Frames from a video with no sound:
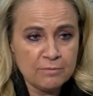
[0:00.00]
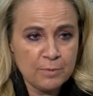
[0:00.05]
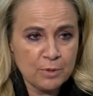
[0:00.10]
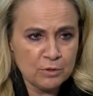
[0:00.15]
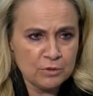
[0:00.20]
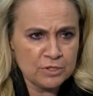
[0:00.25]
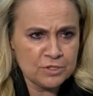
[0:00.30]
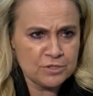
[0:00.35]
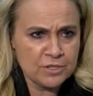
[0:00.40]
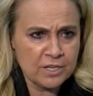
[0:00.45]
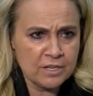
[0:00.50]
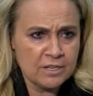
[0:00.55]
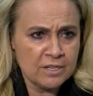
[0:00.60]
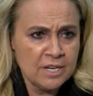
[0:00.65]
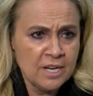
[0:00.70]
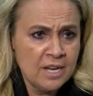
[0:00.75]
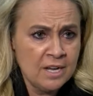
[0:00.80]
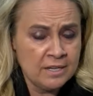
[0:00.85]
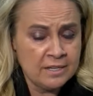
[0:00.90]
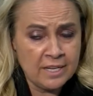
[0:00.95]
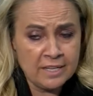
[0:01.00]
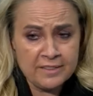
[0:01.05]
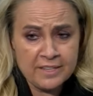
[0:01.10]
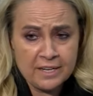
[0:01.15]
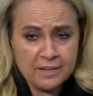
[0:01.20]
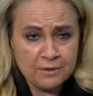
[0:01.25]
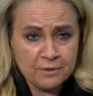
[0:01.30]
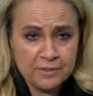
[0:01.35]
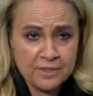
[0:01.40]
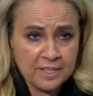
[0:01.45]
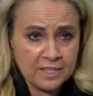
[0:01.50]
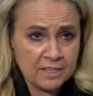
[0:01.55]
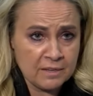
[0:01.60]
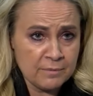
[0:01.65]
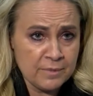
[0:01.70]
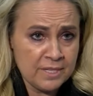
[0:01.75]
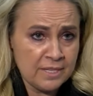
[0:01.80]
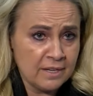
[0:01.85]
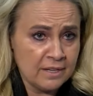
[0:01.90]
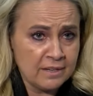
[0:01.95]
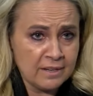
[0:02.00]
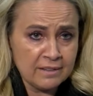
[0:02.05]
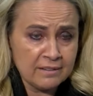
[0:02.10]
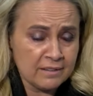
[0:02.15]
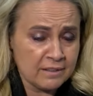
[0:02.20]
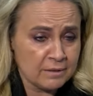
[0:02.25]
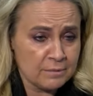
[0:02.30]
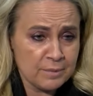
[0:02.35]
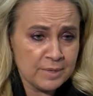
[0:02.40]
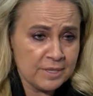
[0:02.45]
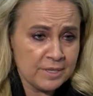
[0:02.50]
pull the trigger. Not that I don't think it can be done, I think it can be